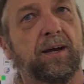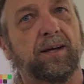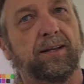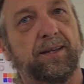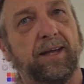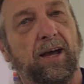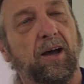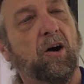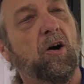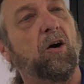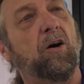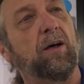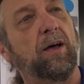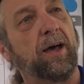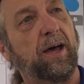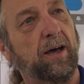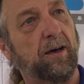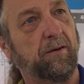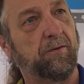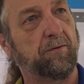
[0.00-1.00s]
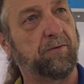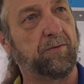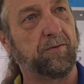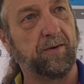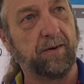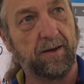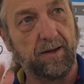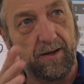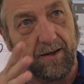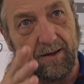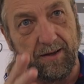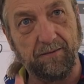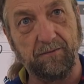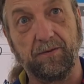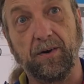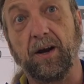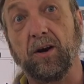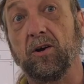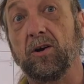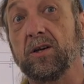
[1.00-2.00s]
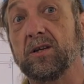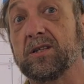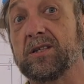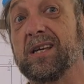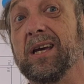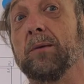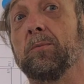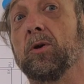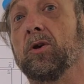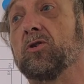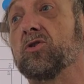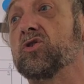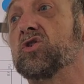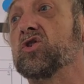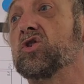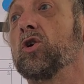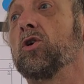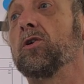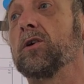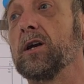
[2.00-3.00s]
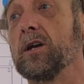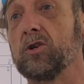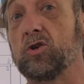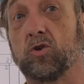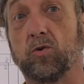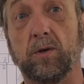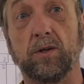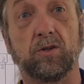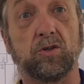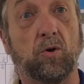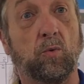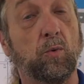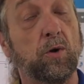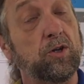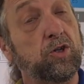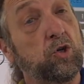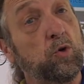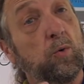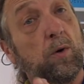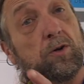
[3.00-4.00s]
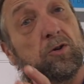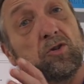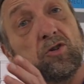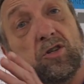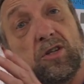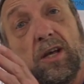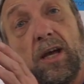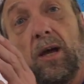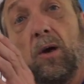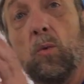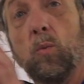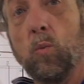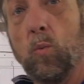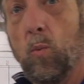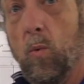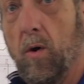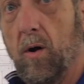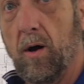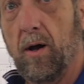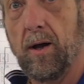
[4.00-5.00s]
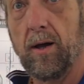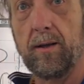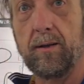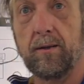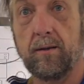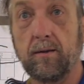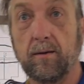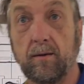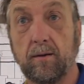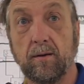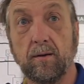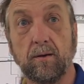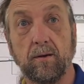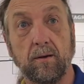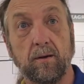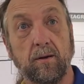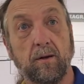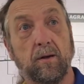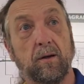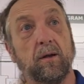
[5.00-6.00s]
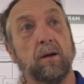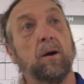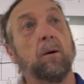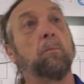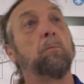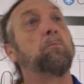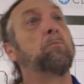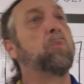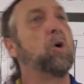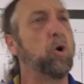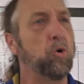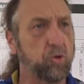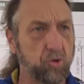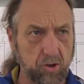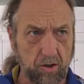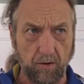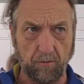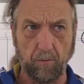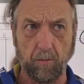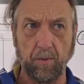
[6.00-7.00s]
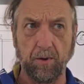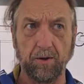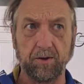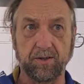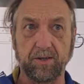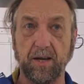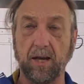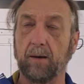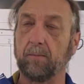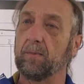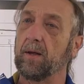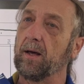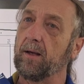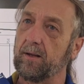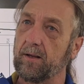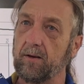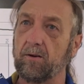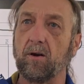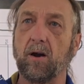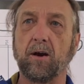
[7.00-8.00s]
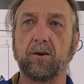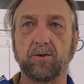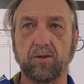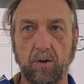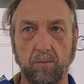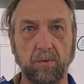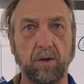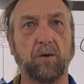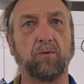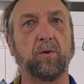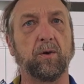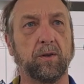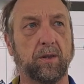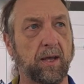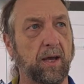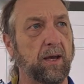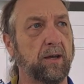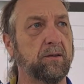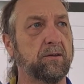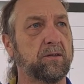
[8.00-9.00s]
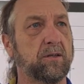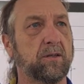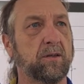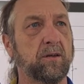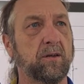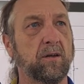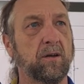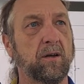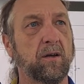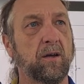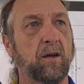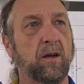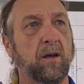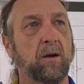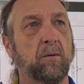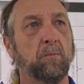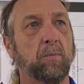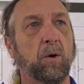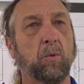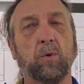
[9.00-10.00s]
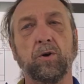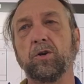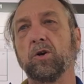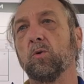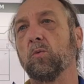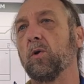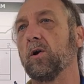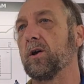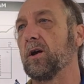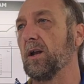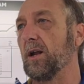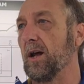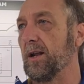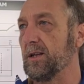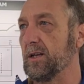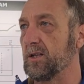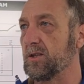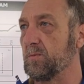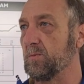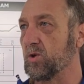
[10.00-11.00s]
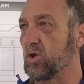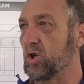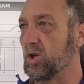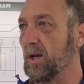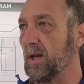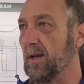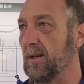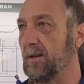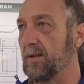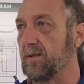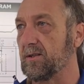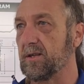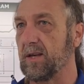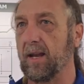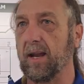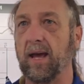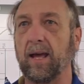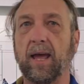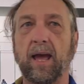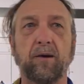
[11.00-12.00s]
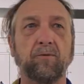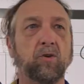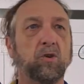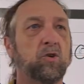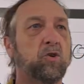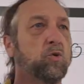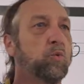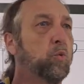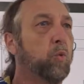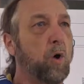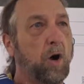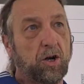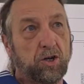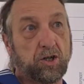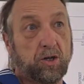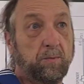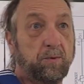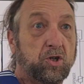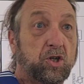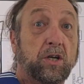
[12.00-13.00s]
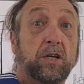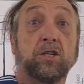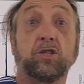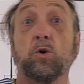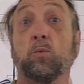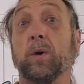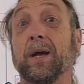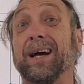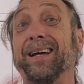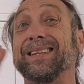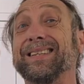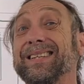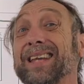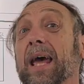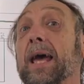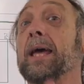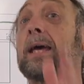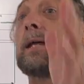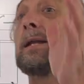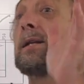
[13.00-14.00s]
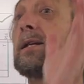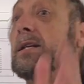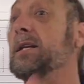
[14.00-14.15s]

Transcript: they all have very similar circuitry. So once you understand one, most of them are the same. Now, there are some different things. But when you're working on these machines, and I have you do washing machines, and we got 10